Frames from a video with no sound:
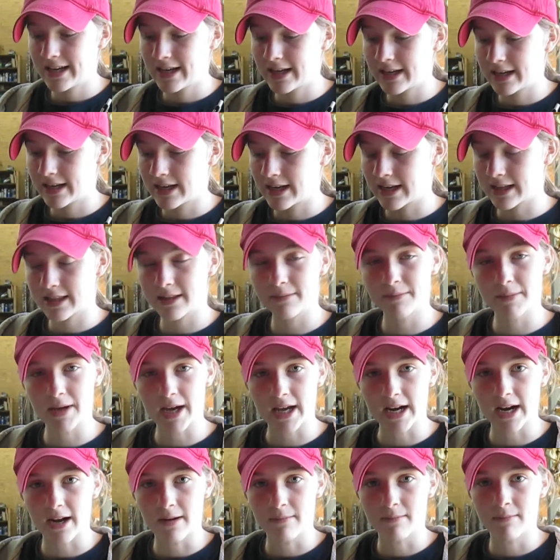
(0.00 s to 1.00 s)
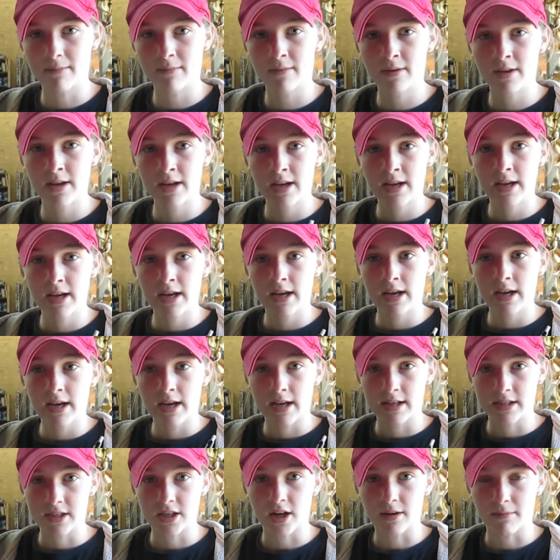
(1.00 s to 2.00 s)
get them cut up,
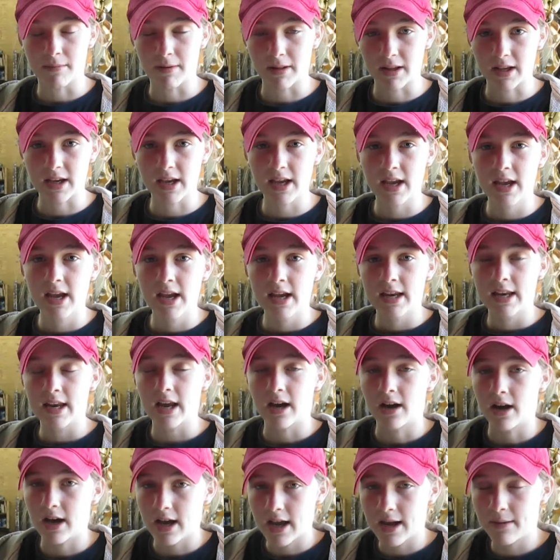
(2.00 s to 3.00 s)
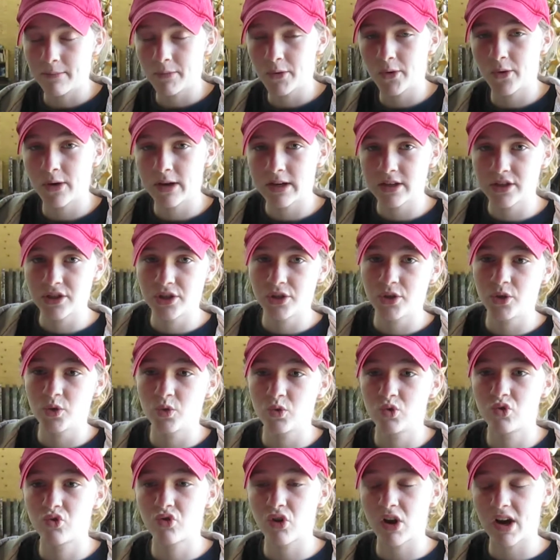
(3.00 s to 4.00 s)
and start building. Now I am going to
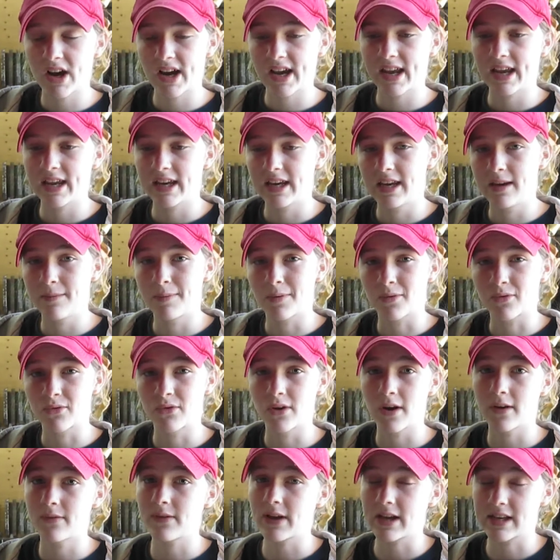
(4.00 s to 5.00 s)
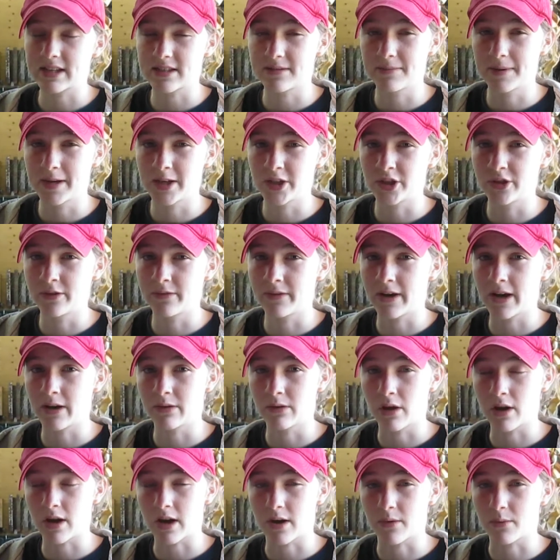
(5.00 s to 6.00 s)
try and keep a rough estimation of how
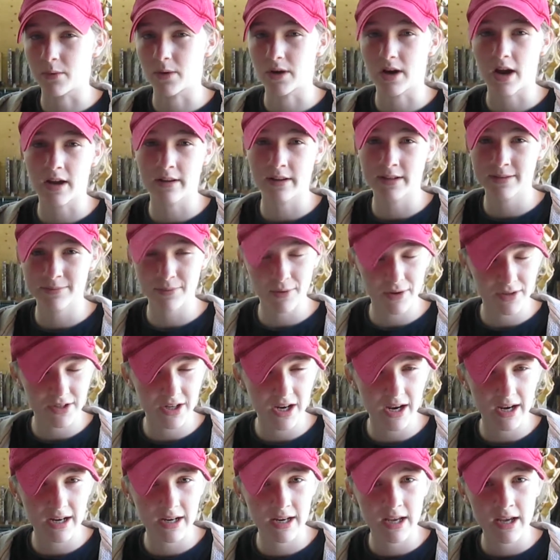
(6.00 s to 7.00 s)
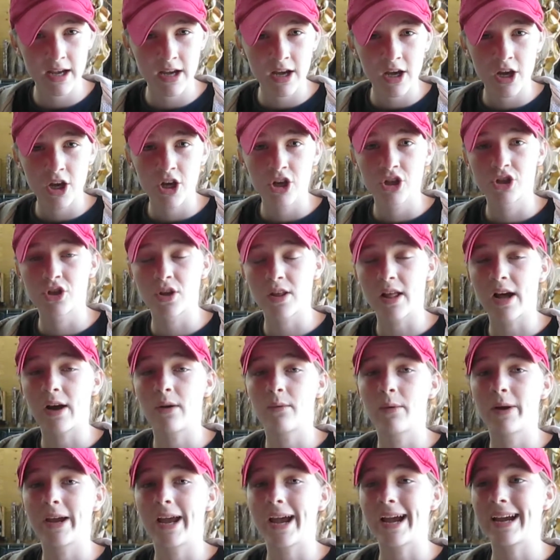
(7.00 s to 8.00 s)
long I work on this project, so that
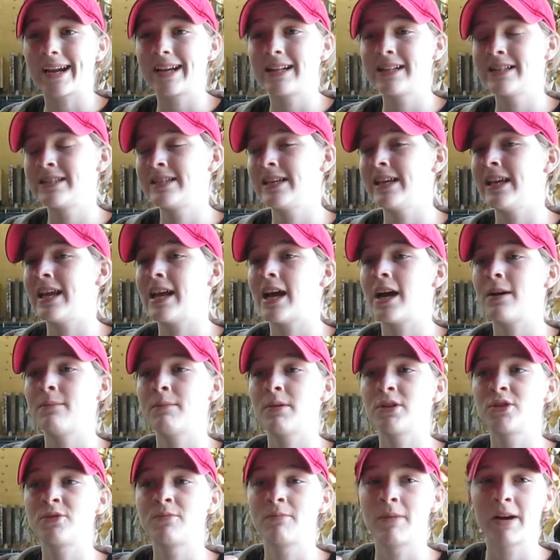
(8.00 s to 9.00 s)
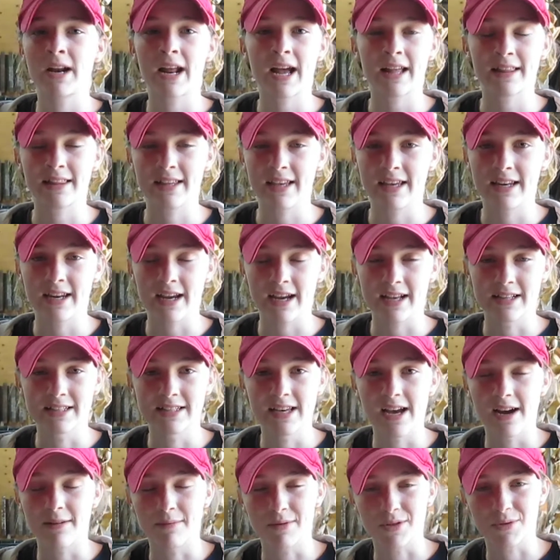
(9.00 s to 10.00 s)
way I can see how much money, at the end I can see
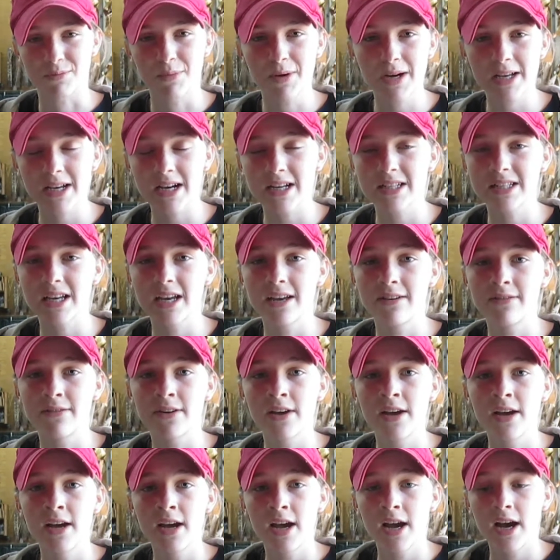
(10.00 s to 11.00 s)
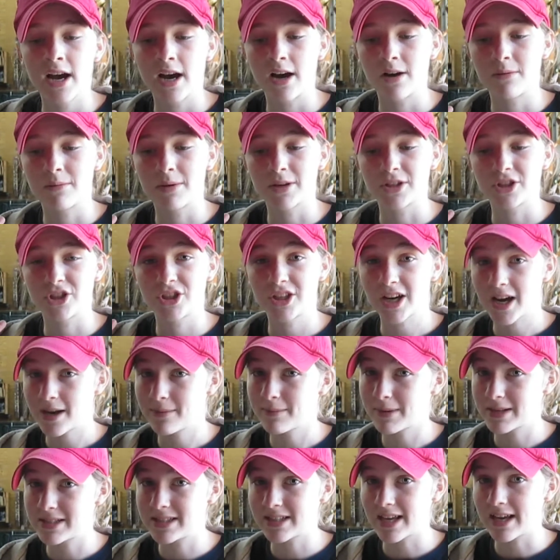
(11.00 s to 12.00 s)
how much money I save, how much time
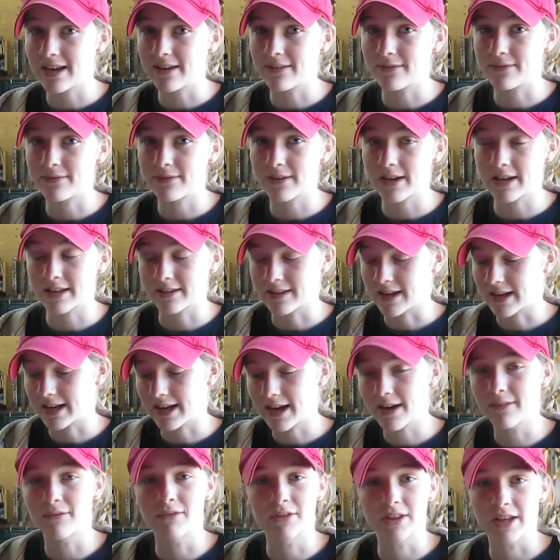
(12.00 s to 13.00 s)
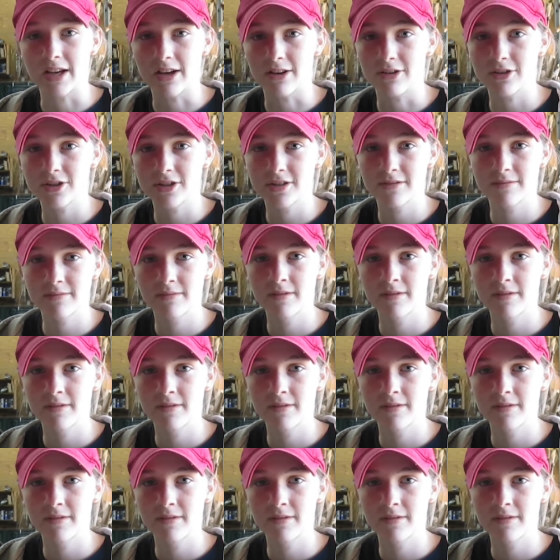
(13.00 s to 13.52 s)
I save, and like everything else.